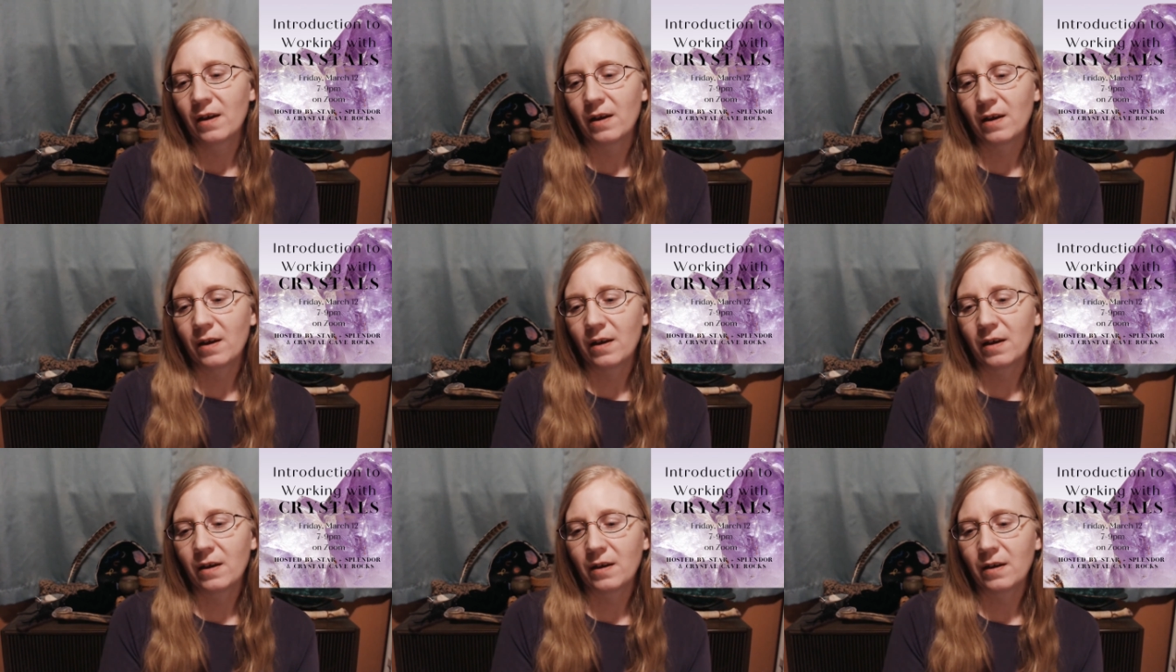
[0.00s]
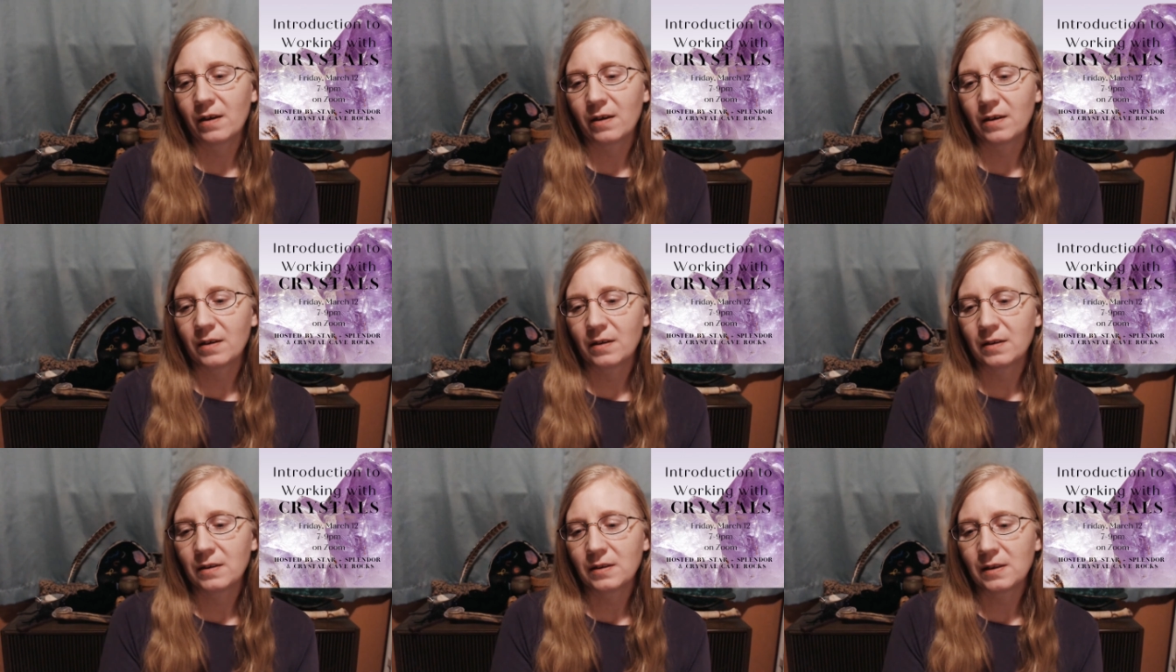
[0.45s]

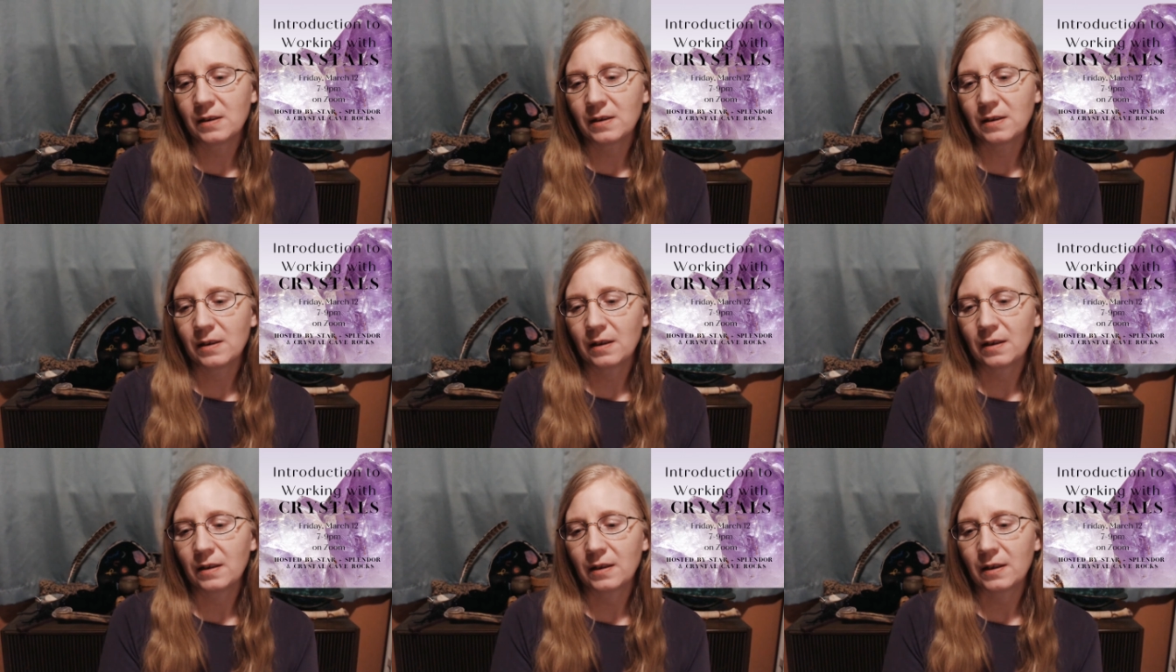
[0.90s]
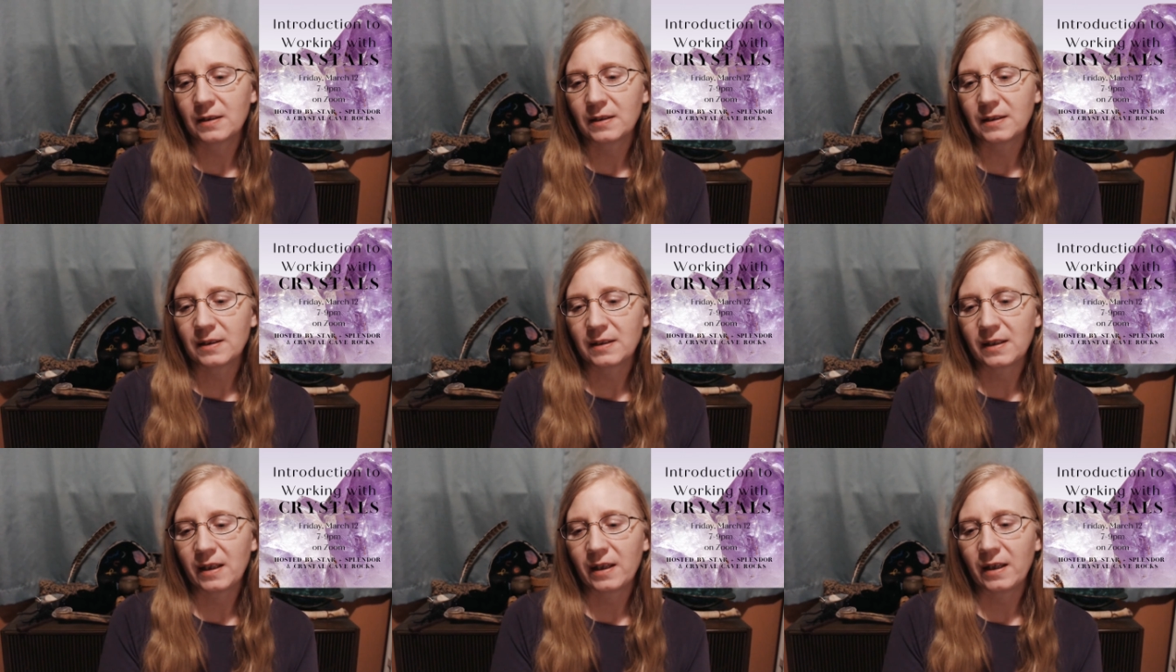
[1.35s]
and let's
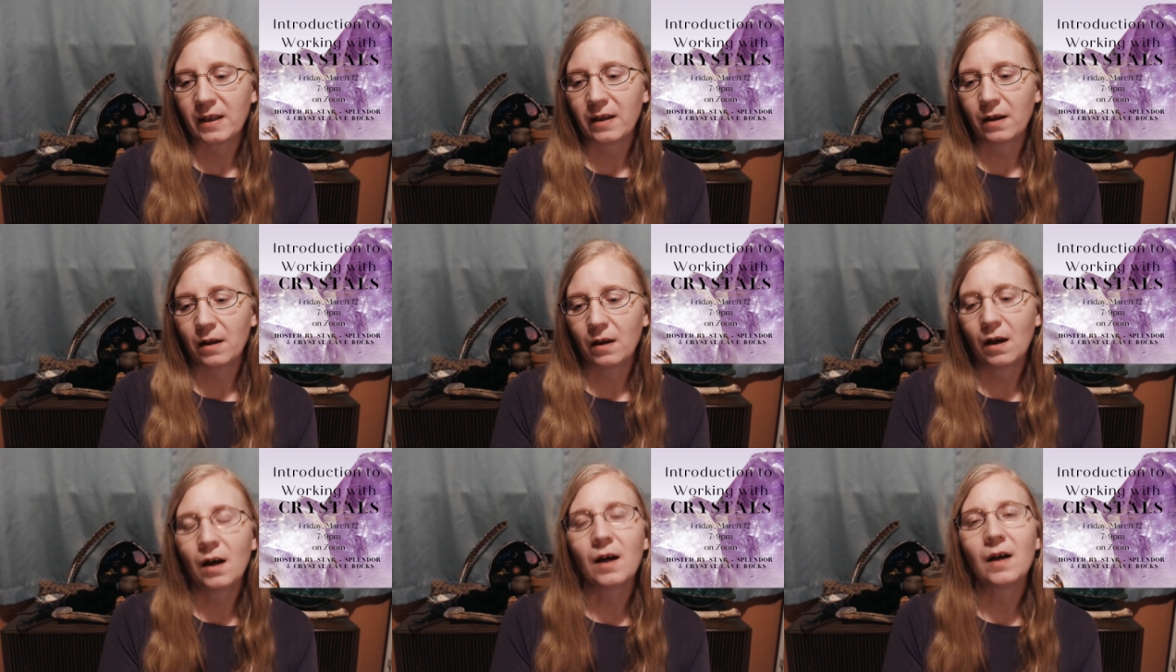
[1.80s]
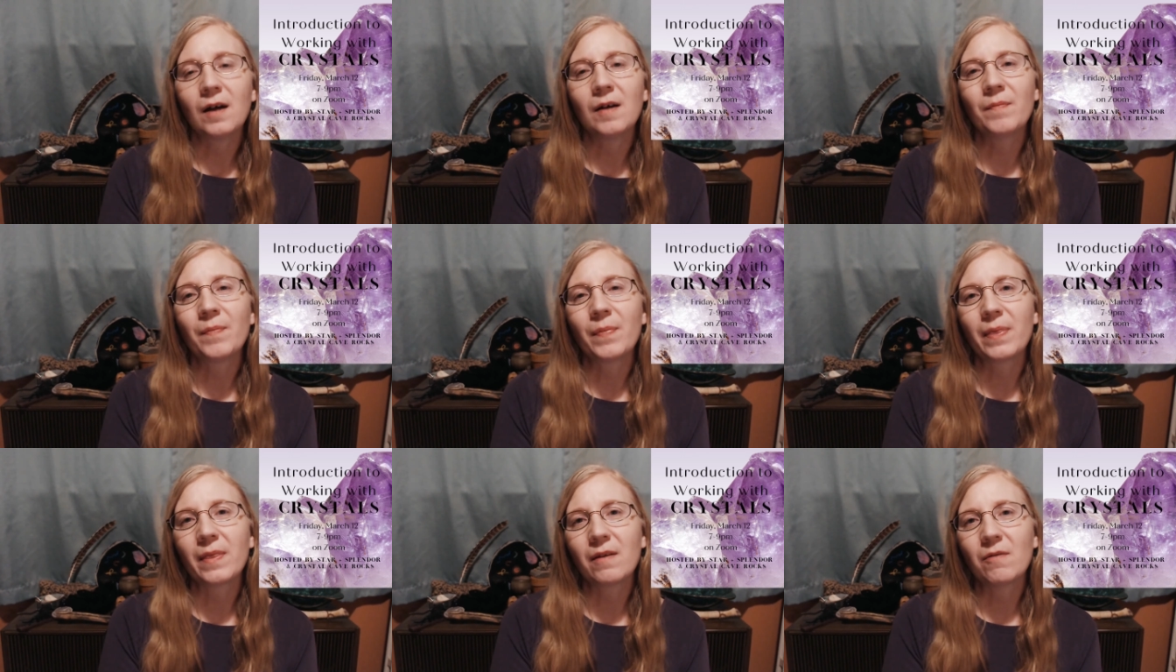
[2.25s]
see,
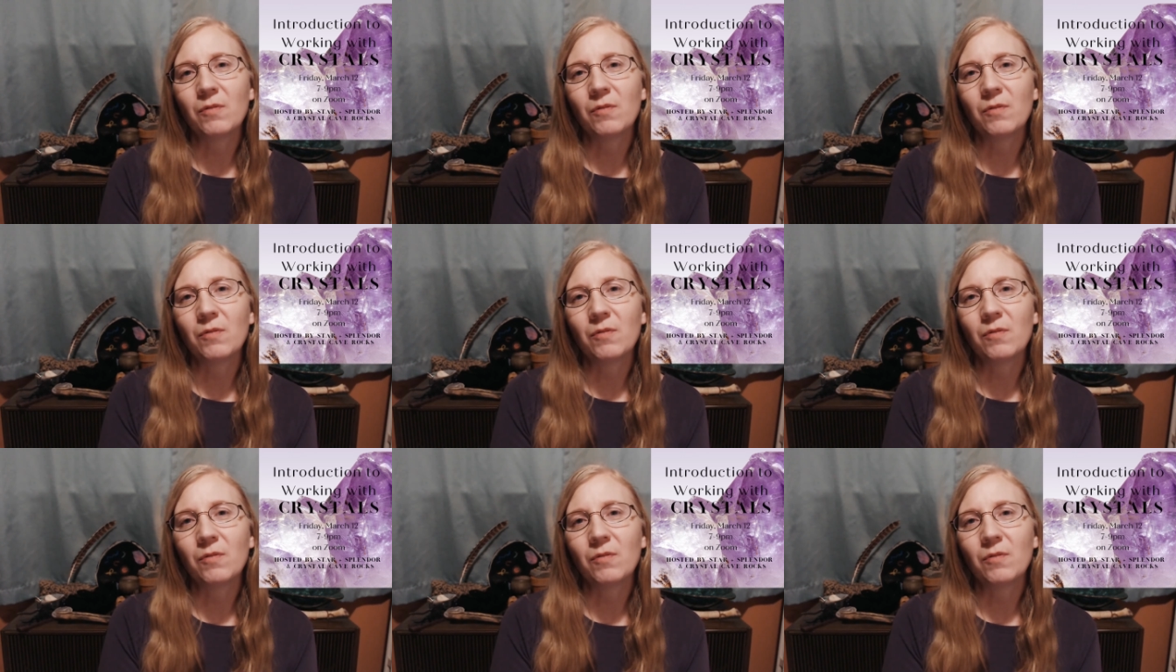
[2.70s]
um,